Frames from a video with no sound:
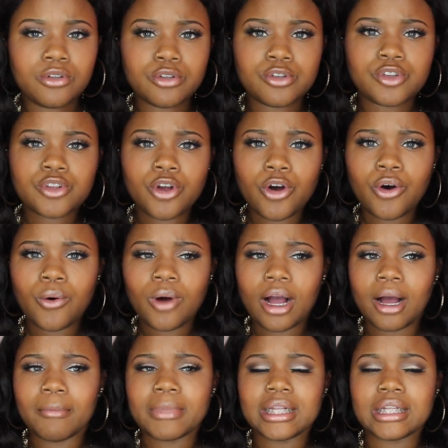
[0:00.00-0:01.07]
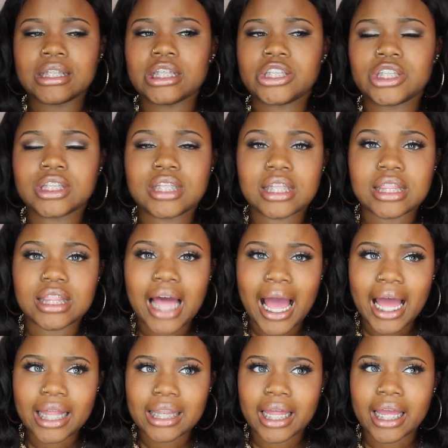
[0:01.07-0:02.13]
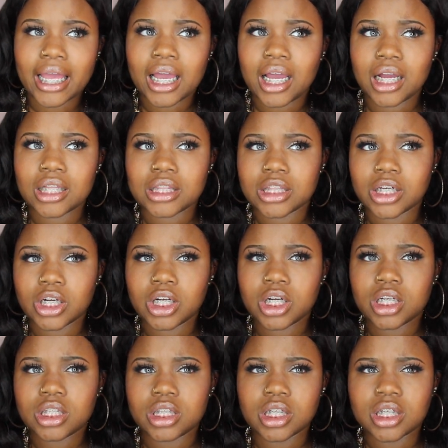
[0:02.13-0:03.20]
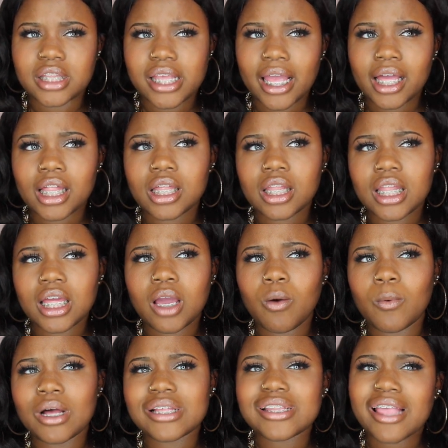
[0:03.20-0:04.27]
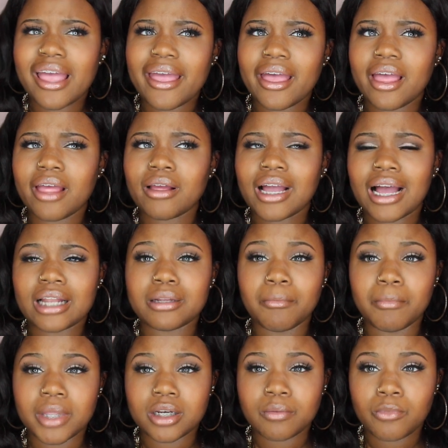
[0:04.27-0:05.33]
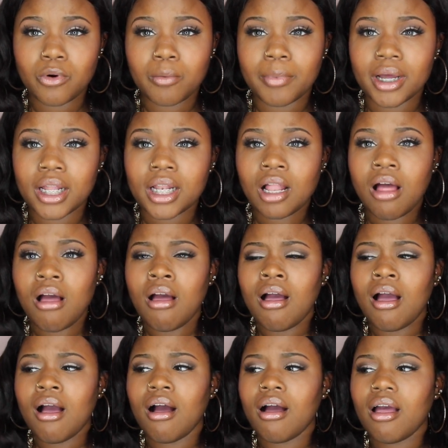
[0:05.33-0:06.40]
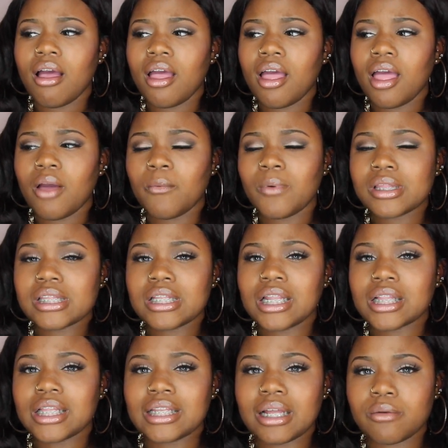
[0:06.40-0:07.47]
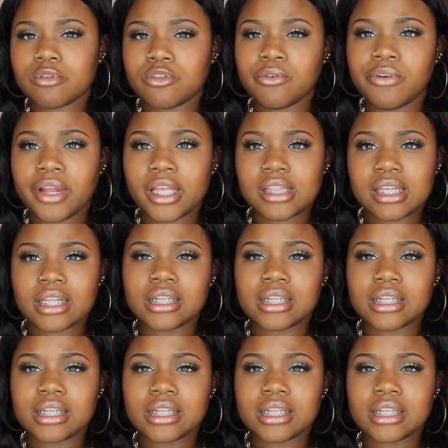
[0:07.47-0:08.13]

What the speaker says: So in addition to that, like the tangling was kind of minimal, but it wasn't nothing that was too crazy.